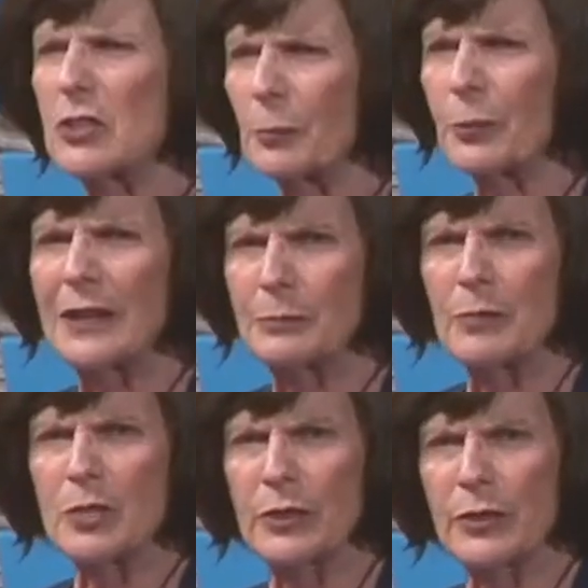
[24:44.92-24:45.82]

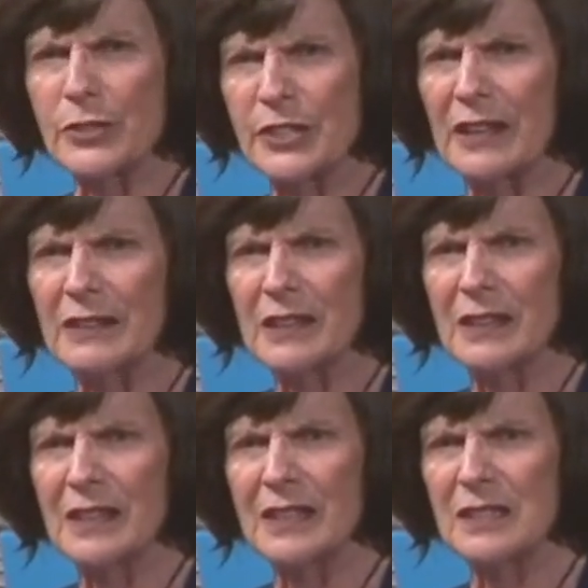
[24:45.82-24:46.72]
problems with your son.
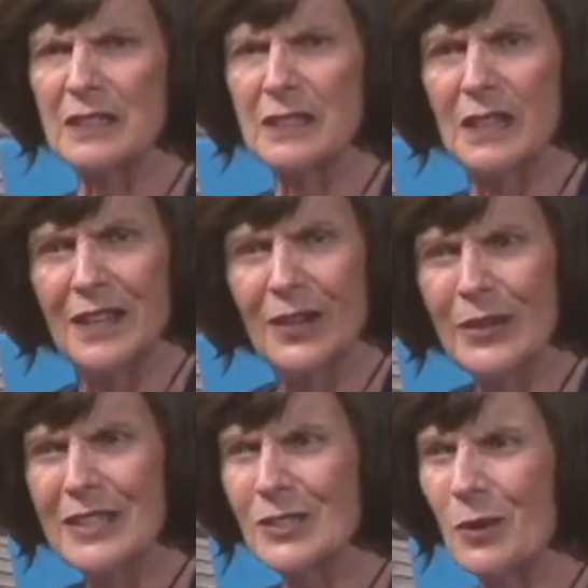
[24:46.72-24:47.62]
And I said, well,
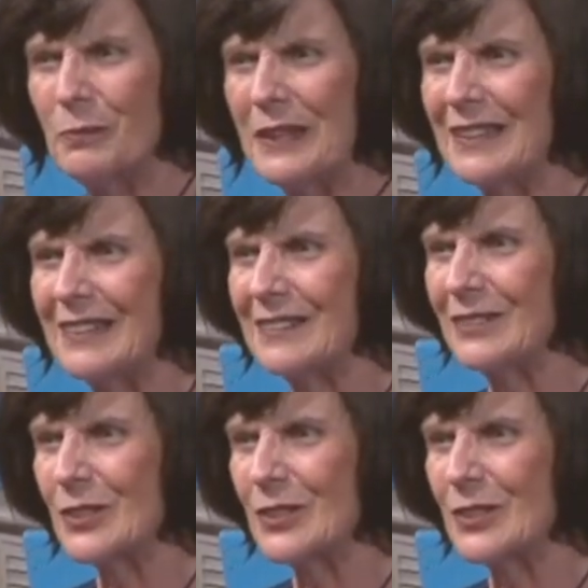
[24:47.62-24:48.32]
he's so big and looks so